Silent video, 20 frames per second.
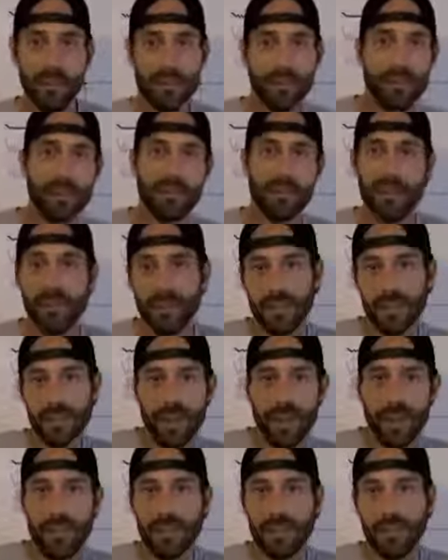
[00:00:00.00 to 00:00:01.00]
that shoot to the
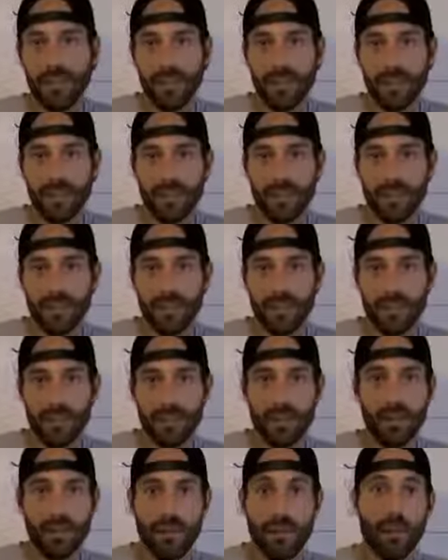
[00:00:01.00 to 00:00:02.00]
side and the
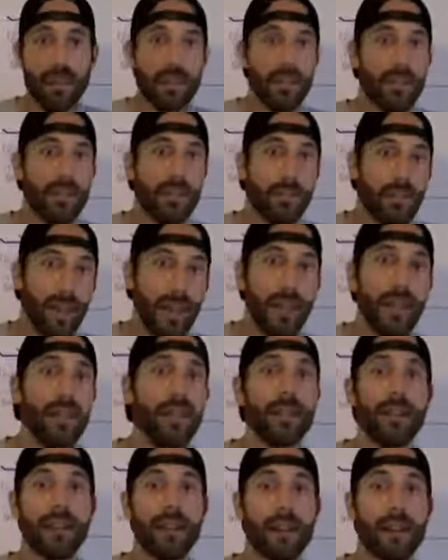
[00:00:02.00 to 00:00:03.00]
shuttle aren't going to do
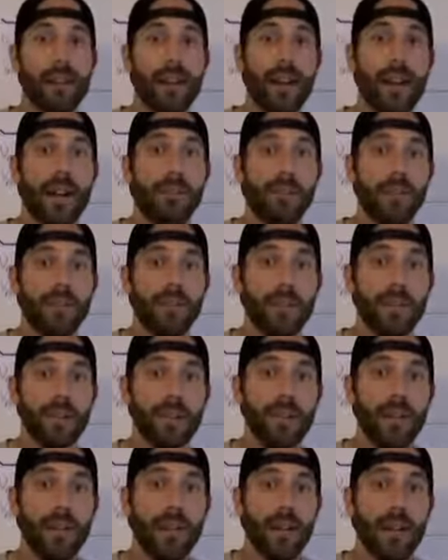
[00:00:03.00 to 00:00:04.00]
anything in our atmosphere.